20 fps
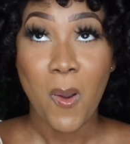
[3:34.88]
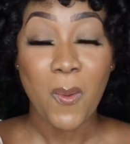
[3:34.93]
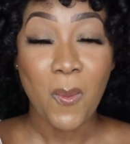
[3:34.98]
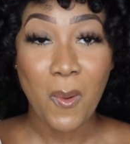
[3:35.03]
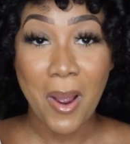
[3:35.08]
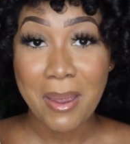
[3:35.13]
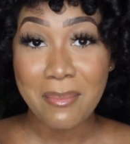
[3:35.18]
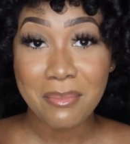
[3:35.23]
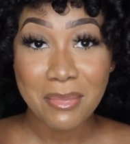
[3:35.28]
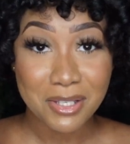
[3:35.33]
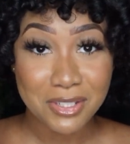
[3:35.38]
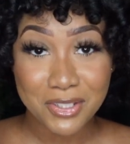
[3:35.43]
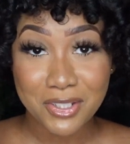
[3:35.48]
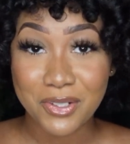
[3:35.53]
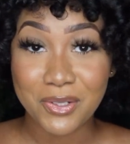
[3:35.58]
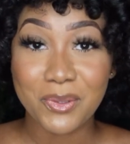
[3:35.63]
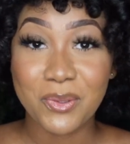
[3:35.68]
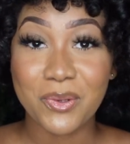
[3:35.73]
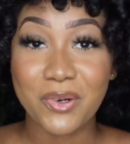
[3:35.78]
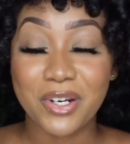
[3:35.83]
White musk
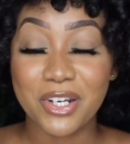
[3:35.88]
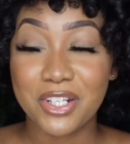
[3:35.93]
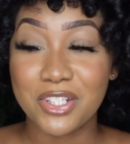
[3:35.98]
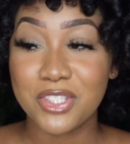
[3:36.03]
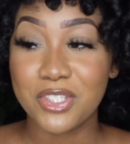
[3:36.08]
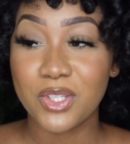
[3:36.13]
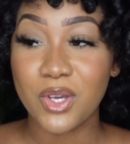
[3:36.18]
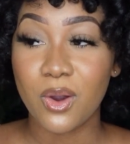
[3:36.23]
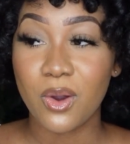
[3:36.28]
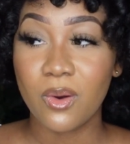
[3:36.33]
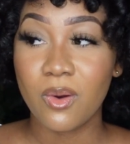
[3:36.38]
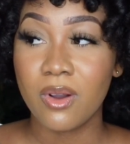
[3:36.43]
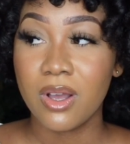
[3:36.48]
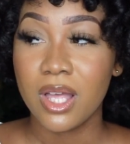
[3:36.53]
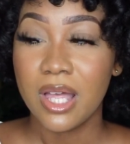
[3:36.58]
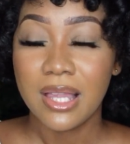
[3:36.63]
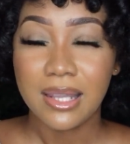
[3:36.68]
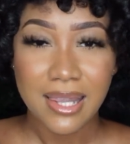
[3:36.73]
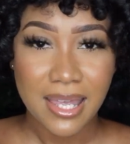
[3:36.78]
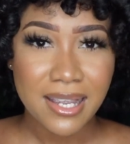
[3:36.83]
accord. So
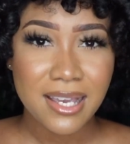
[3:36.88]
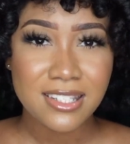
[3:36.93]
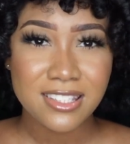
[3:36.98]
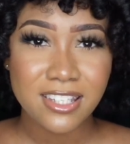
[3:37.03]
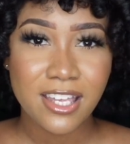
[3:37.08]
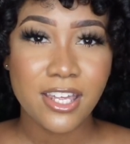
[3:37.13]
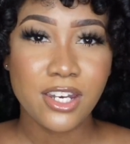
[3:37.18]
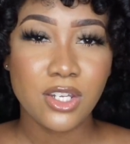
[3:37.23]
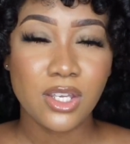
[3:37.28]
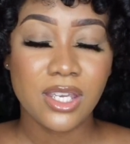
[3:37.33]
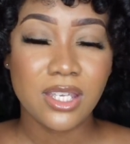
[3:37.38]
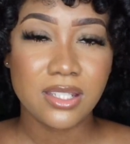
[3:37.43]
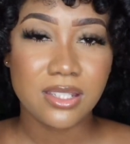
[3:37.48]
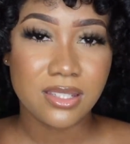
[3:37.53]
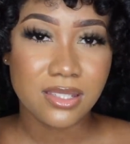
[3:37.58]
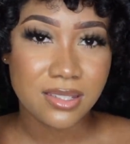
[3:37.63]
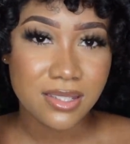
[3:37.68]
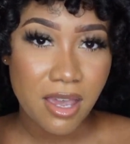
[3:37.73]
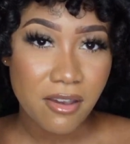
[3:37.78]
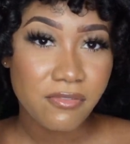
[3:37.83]
like I said,
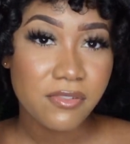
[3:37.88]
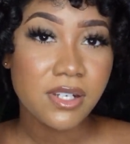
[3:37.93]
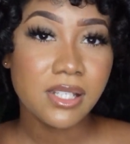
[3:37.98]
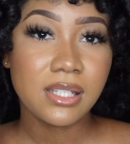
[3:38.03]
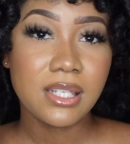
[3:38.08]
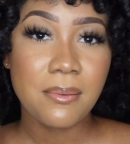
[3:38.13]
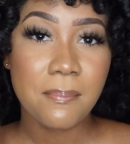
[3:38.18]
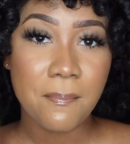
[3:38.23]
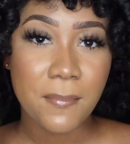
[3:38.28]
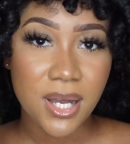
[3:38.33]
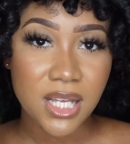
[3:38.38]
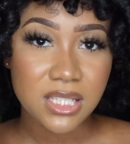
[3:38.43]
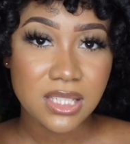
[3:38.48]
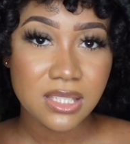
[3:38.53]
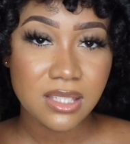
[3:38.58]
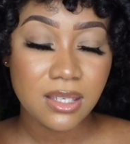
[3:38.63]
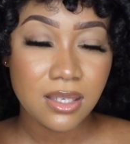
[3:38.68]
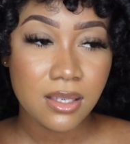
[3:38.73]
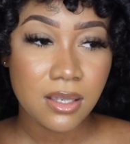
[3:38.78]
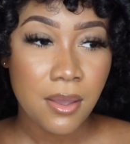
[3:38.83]
it's definitely
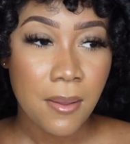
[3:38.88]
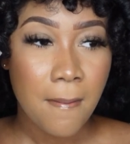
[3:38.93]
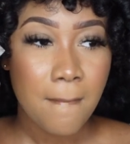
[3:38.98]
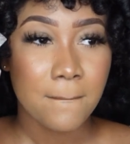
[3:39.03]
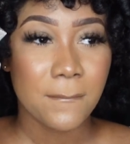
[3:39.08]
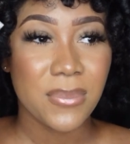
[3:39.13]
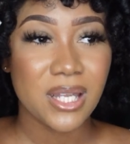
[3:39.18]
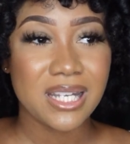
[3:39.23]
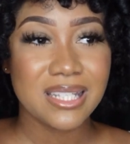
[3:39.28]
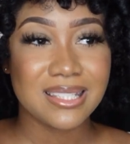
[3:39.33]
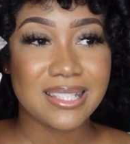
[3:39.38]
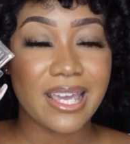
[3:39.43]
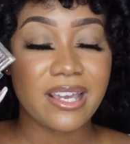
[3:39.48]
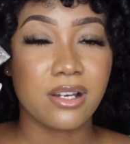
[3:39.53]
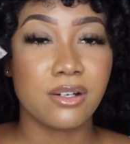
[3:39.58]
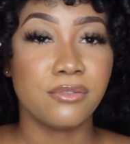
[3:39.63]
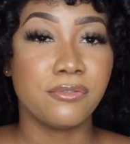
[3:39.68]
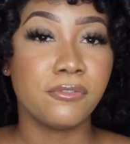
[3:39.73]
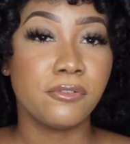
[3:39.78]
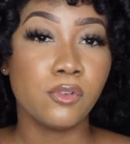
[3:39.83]
musky, but it's like
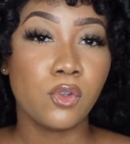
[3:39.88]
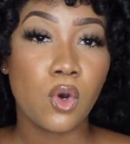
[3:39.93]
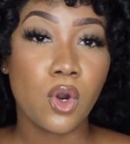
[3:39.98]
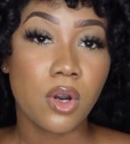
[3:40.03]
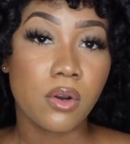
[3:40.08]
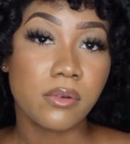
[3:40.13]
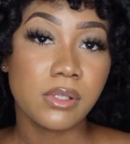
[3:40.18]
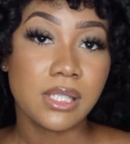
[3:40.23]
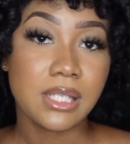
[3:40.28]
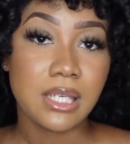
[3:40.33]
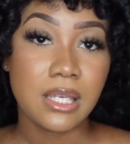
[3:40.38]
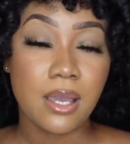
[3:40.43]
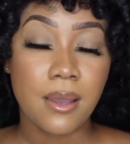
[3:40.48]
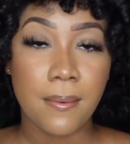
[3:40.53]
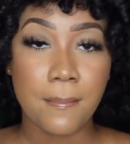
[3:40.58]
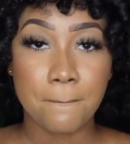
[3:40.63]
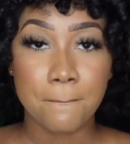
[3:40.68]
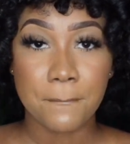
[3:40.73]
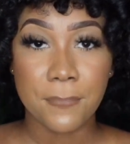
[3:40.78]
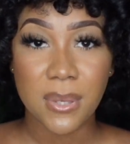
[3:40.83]
a florally
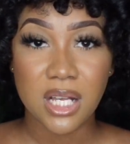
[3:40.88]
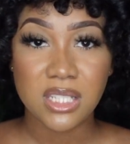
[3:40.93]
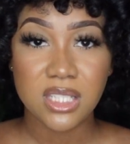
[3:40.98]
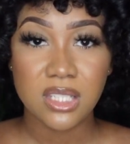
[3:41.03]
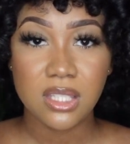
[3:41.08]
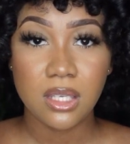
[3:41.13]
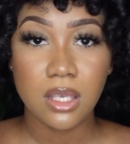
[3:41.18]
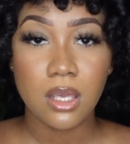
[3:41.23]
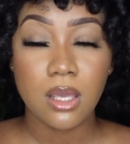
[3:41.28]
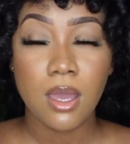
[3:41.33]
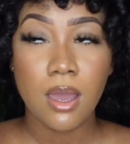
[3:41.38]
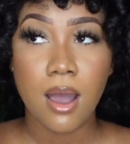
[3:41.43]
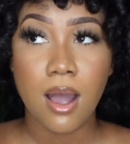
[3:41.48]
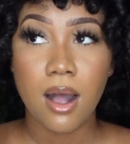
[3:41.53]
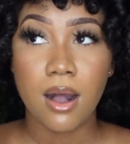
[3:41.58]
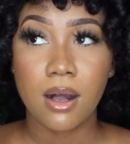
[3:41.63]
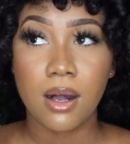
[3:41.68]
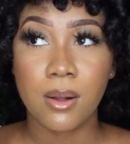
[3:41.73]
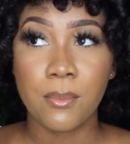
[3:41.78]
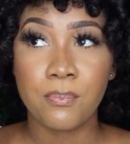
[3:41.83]
musky.
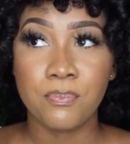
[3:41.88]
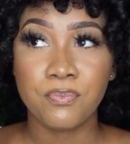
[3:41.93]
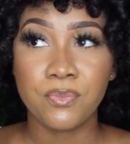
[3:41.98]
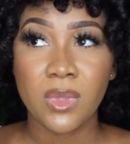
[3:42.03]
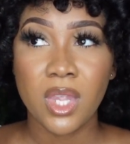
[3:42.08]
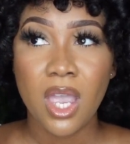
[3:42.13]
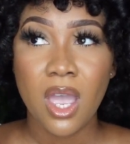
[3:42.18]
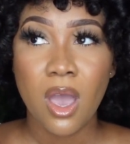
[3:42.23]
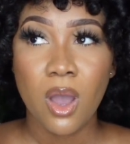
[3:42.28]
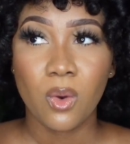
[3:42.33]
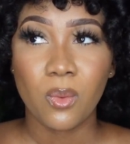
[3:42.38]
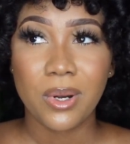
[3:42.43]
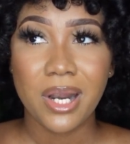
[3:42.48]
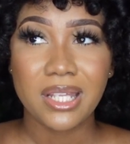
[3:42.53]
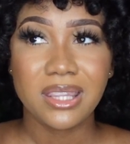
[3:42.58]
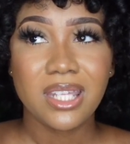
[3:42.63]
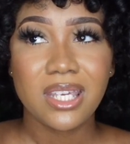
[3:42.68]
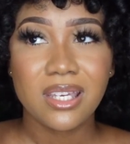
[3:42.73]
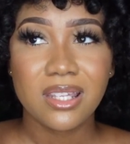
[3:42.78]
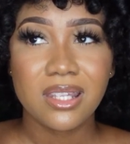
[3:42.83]
When I
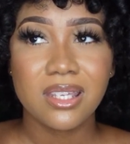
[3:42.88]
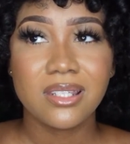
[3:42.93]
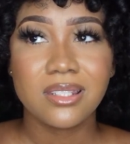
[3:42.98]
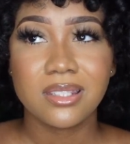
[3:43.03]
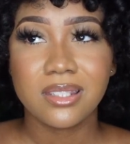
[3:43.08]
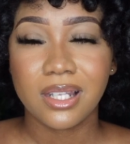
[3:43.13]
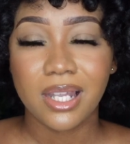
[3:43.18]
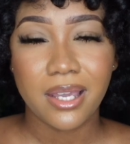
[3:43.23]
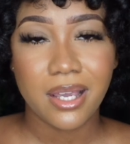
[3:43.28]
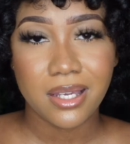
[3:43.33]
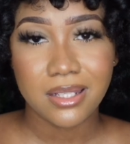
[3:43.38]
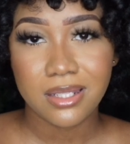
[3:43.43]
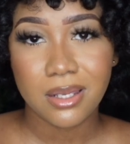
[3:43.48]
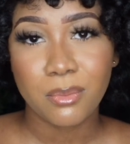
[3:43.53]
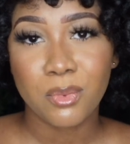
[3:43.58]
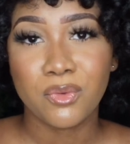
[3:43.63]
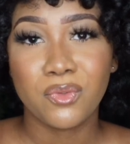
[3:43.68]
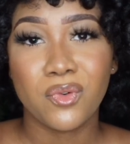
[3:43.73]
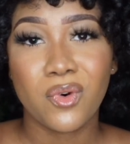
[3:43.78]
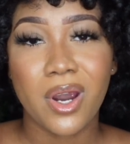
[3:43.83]
think of this, like I said
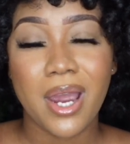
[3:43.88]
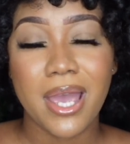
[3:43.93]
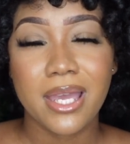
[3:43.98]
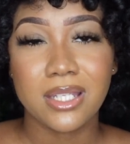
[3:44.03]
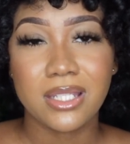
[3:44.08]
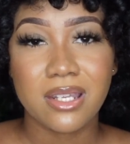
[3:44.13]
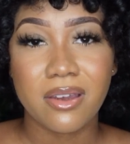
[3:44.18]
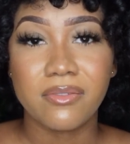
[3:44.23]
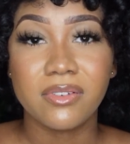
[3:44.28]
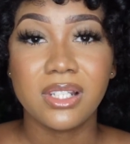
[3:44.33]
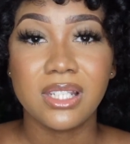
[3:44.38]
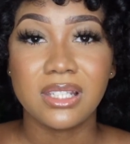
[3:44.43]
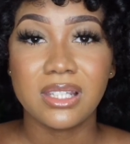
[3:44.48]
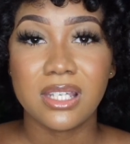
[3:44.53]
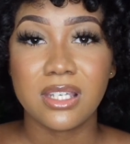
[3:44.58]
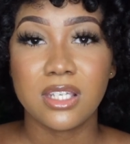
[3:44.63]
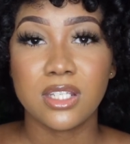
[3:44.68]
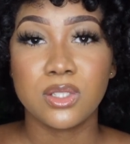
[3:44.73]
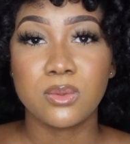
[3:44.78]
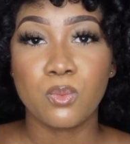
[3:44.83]
before, I definitely
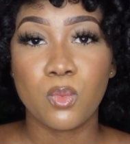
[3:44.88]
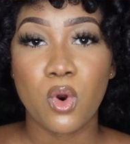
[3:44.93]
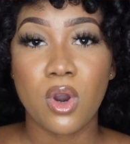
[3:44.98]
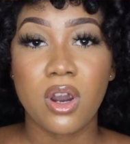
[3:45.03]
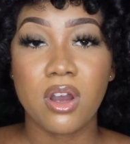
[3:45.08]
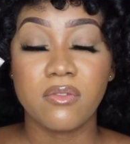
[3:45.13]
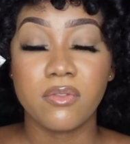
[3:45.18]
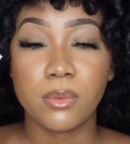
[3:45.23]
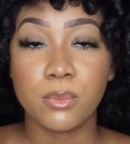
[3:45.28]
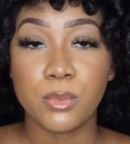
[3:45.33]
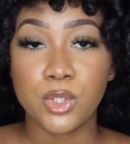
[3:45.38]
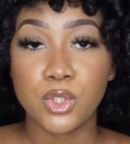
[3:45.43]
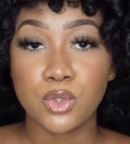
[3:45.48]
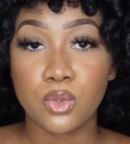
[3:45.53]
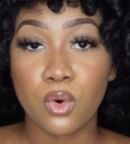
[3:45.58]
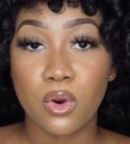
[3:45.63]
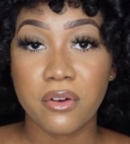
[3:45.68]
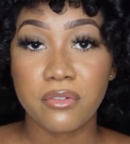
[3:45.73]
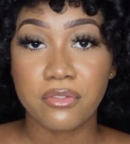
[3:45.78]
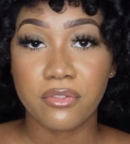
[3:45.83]
think it's more of a
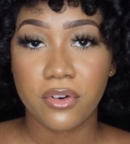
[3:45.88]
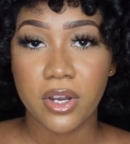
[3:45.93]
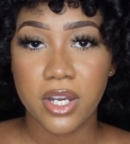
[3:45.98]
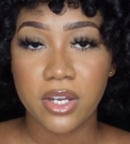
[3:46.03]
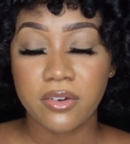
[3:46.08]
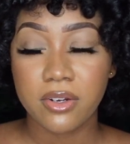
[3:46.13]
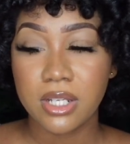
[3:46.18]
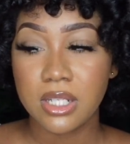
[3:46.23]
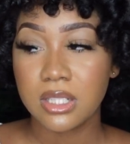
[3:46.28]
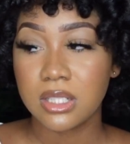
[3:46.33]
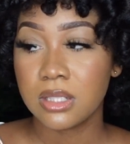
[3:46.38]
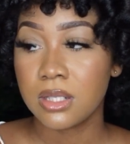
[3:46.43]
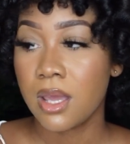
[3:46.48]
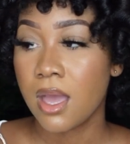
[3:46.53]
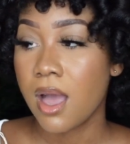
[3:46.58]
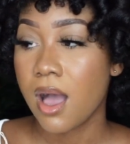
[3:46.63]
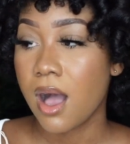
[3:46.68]
mature fragrance.